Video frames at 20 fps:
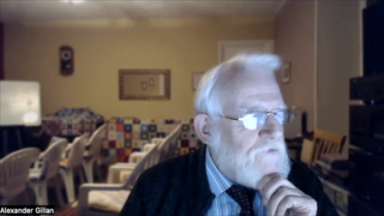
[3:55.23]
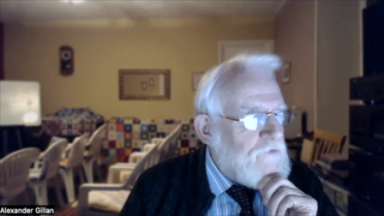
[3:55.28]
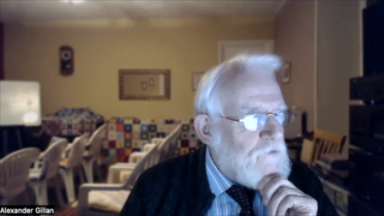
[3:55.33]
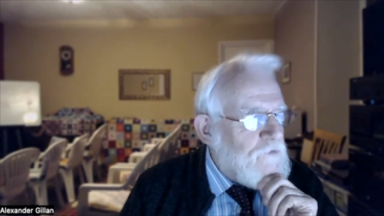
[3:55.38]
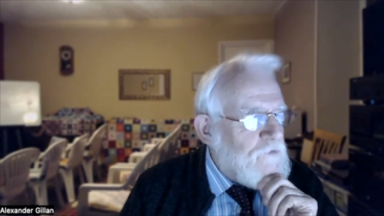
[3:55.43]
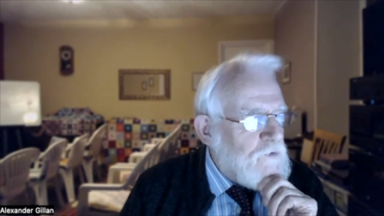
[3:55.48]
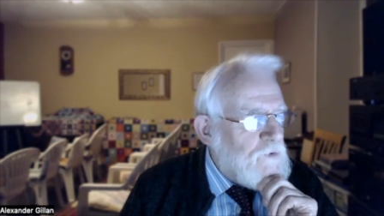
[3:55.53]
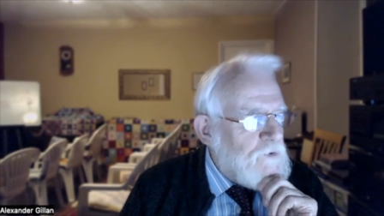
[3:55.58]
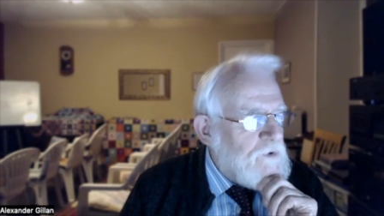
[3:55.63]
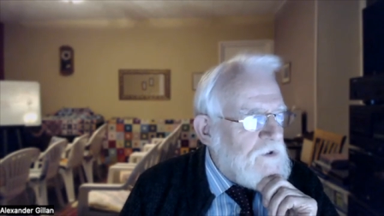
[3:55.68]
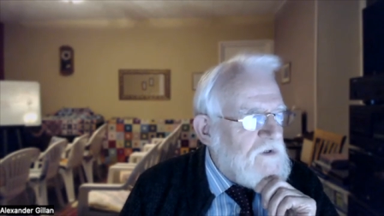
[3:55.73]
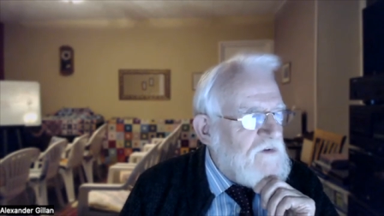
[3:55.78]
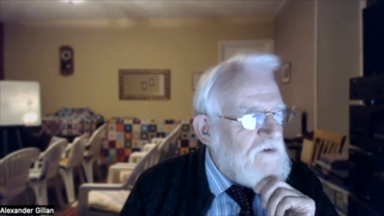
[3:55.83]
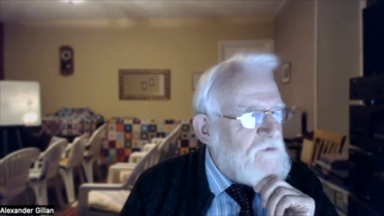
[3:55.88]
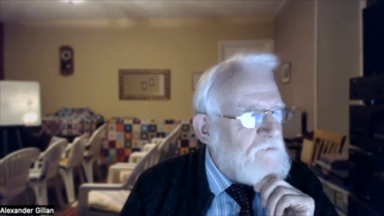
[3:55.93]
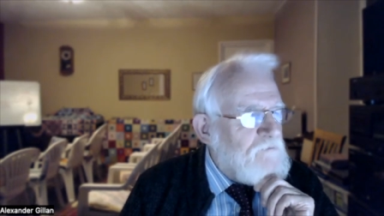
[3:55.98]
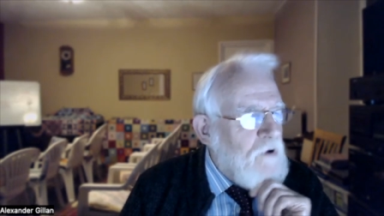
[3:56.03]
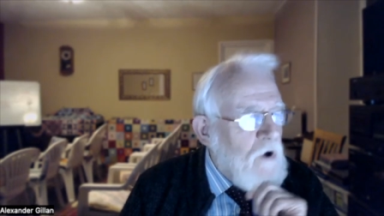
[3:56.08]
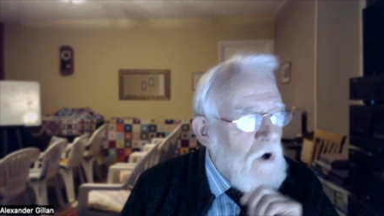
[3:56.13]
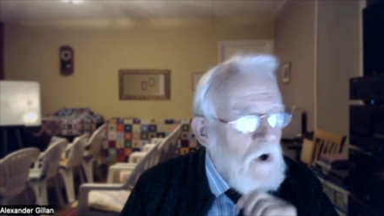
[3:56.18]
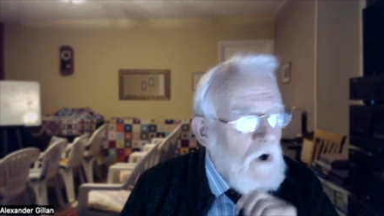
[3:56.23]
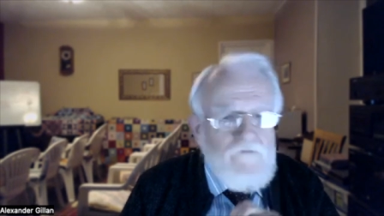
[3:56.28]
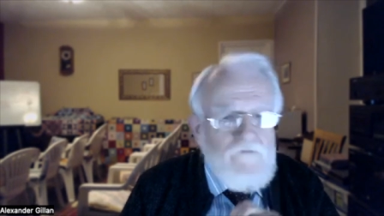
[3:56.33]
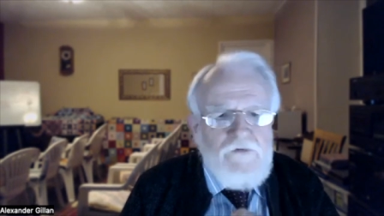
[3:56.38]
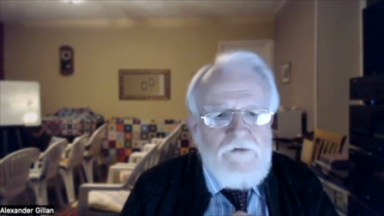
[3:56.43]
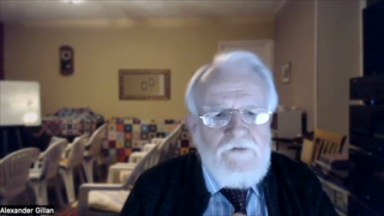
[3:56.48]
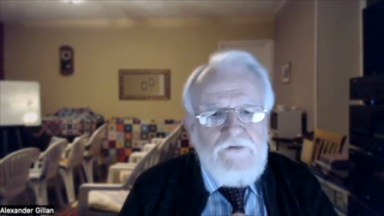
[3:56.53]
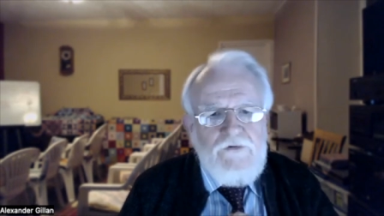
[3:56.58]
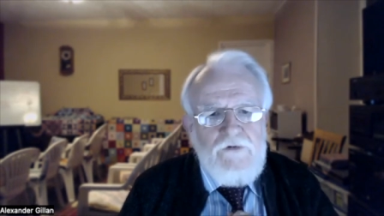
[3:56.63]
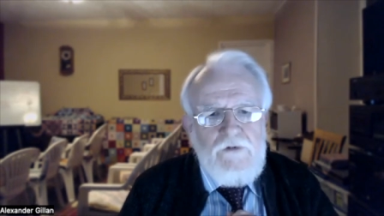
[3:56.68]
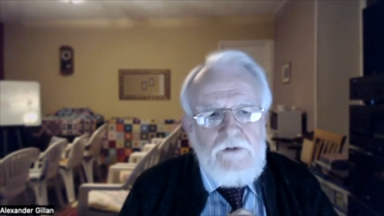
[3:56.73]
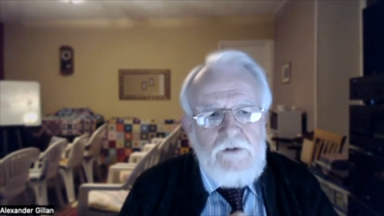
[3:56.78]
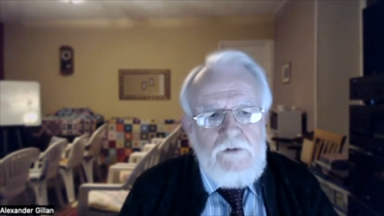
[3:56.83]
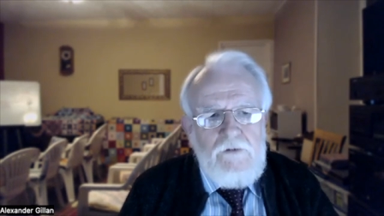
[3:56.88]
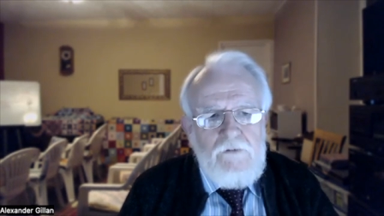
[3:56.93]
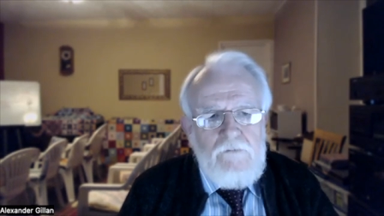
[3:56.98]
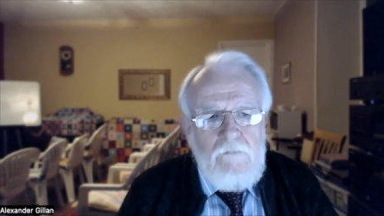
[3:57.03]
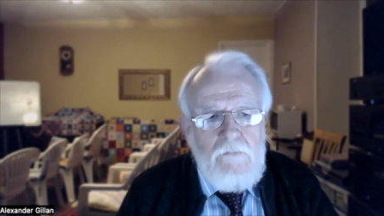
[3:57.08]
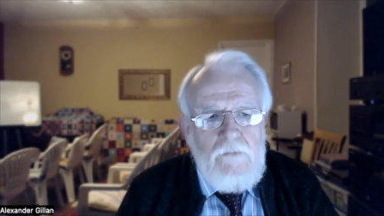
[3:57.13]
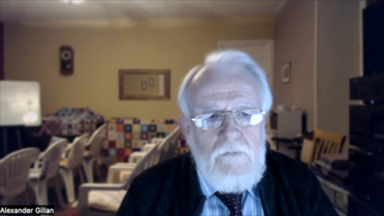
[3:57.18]
through his
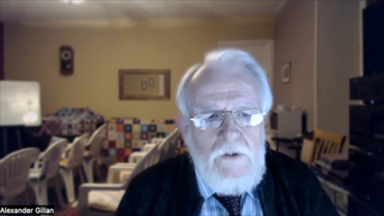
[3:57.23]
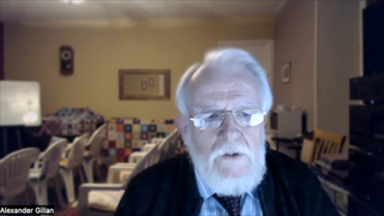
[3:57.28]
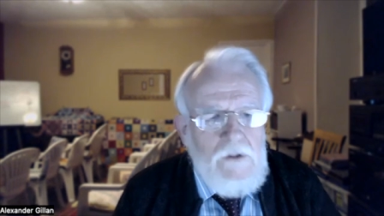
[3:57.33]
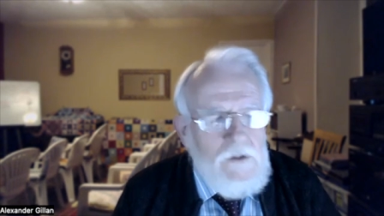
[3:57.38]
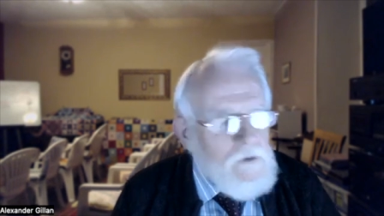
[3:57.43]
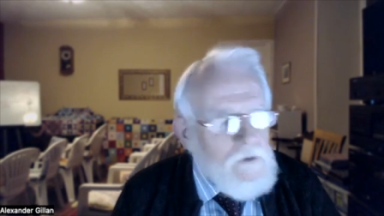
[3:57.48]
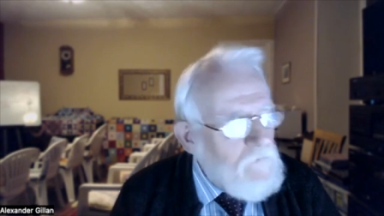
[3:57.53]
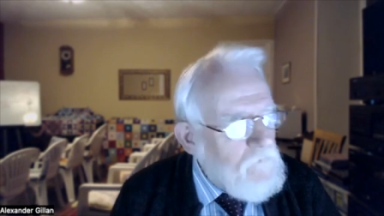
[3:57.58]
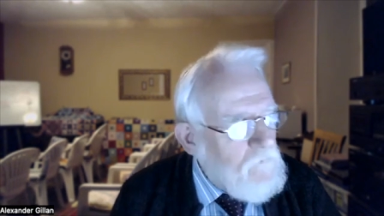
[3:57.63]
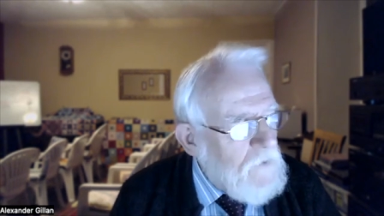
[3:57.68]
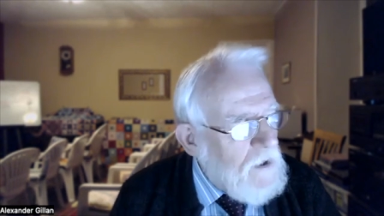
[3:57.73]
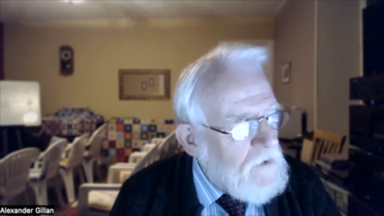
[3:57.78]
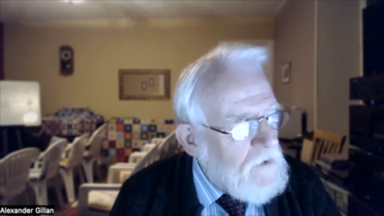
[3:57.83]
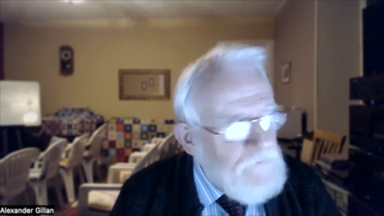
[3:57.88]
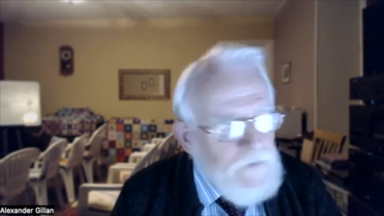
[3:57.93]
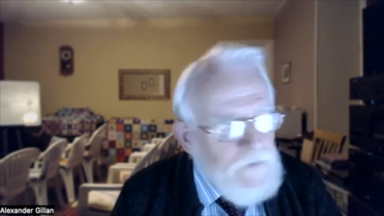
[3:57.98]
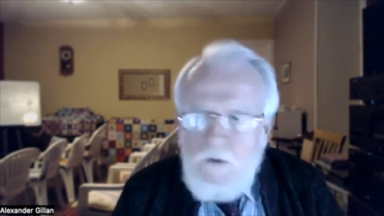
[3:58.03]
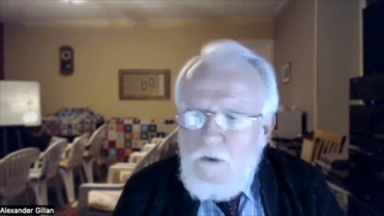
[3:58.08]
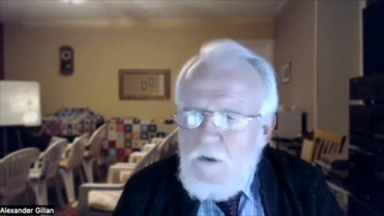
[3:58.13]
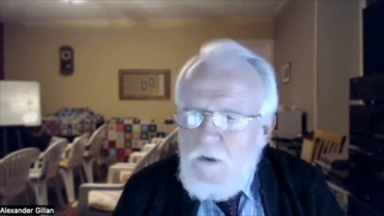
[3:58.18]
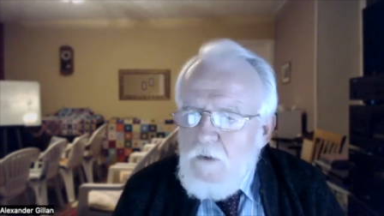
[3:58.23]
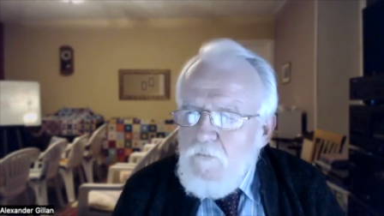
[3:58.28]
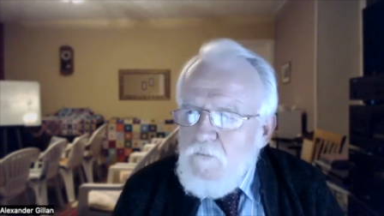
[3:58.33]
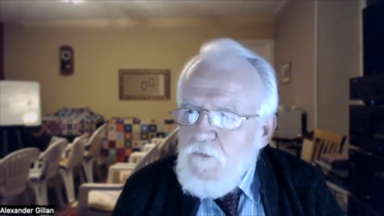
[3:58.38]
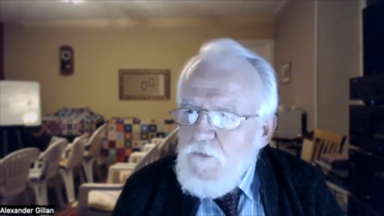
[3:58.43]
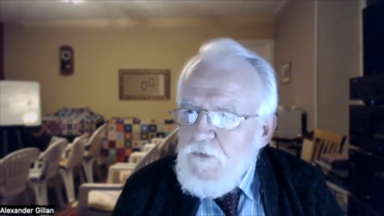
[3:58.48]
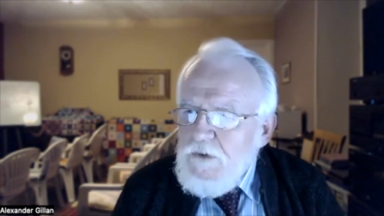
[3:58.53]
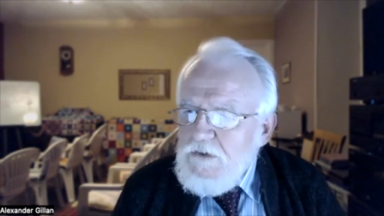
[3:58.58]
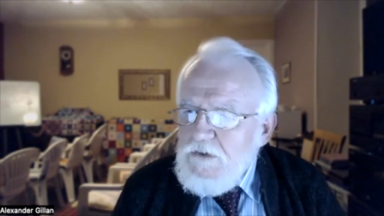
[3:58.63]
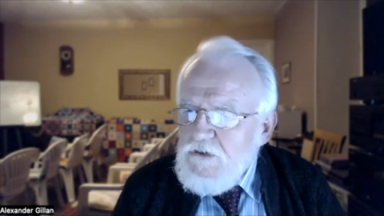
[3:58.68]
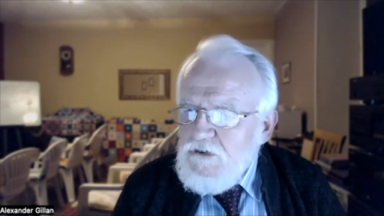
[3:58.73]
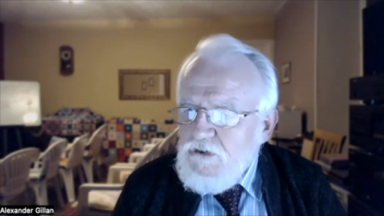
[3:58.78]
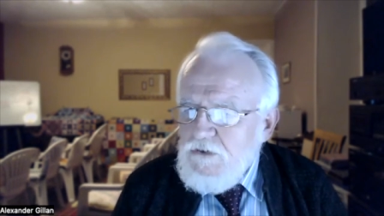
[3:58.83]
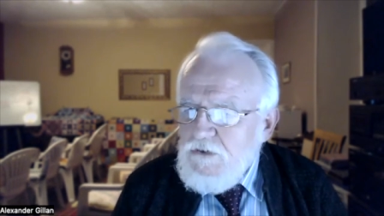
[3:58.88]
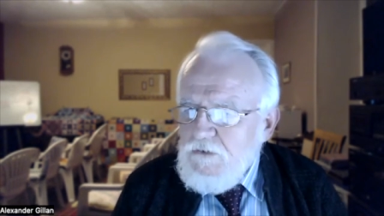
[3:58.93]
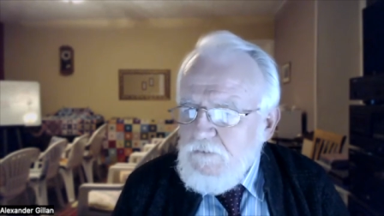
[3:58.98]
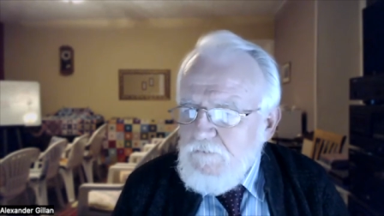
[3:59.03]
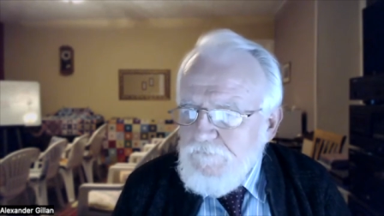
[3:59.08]
poverty might become rich.